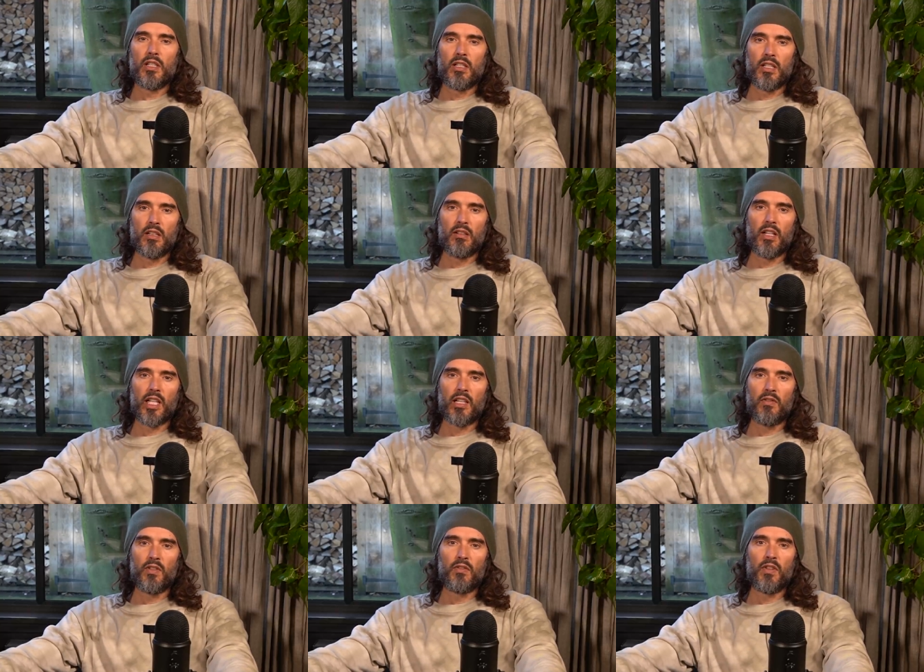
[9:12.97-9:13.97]
you know, like
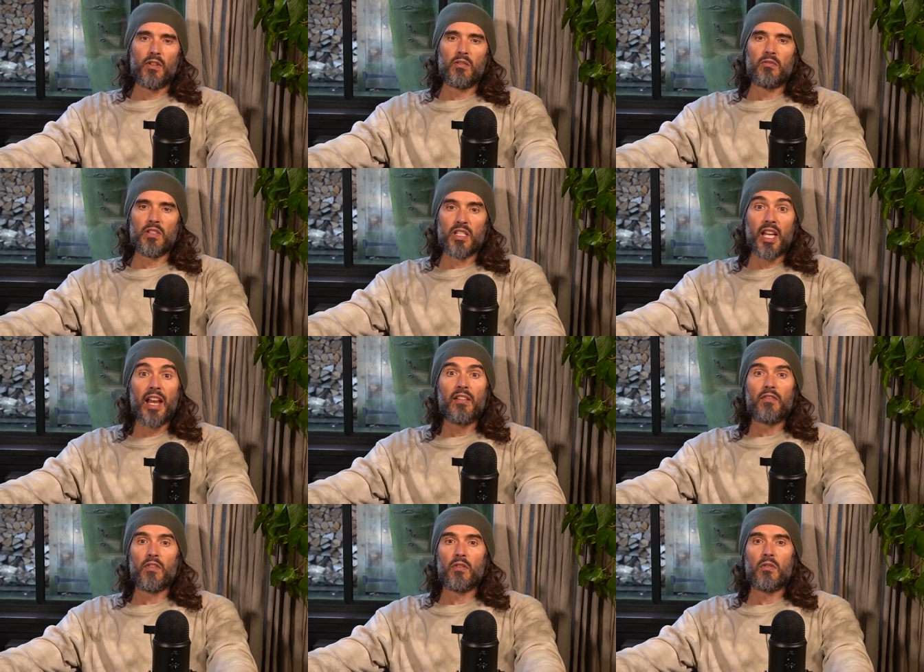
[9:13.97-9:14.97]
if you feel
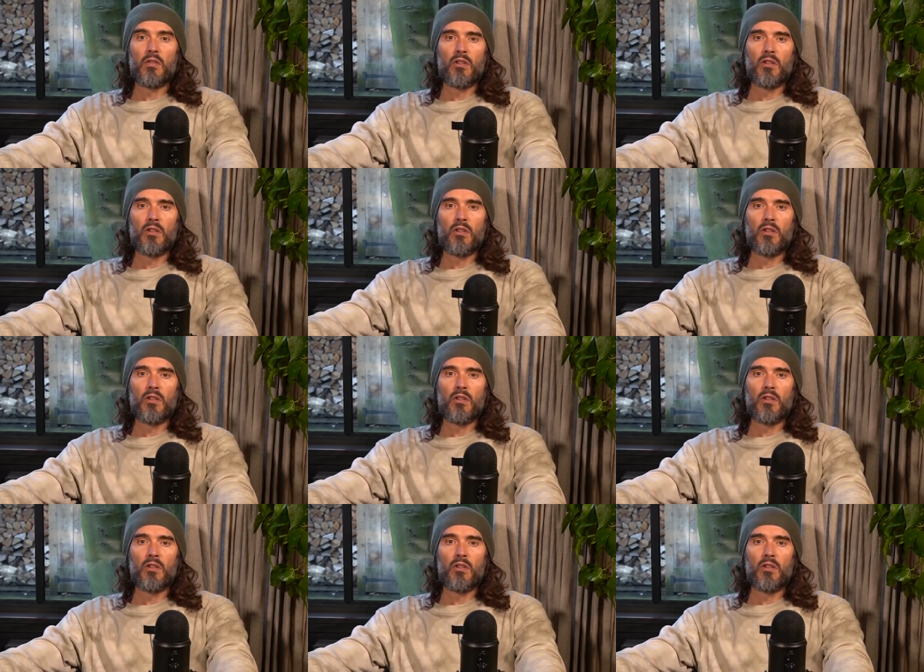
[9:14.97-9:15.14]
resentful